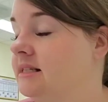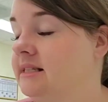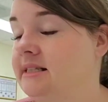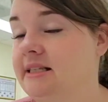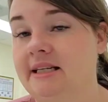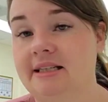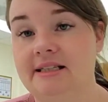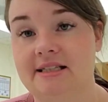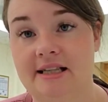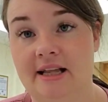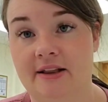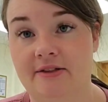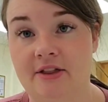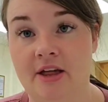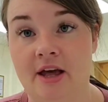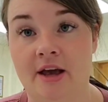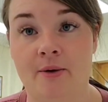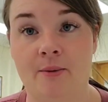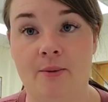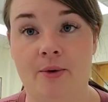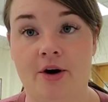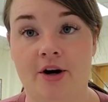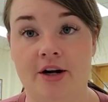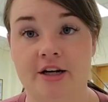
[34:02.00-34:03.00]
seats that
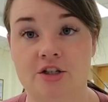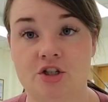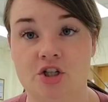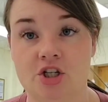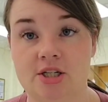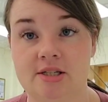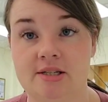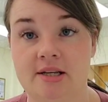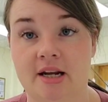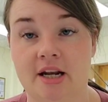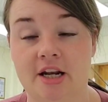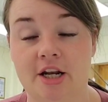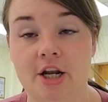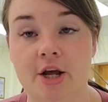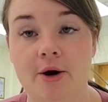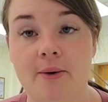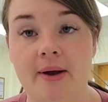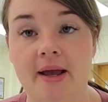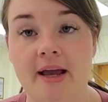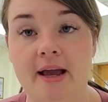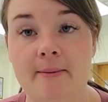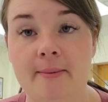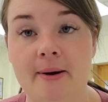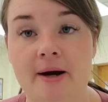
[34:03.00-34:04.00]
they were interested in
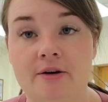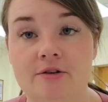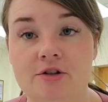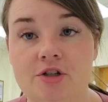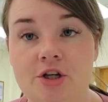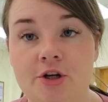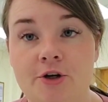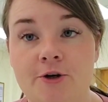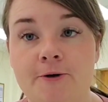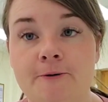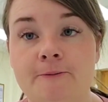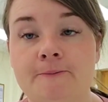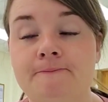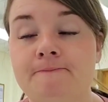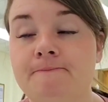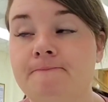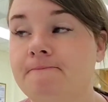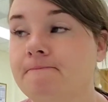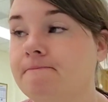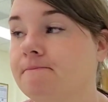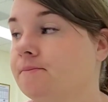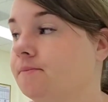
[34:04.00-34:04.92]
knowing about too.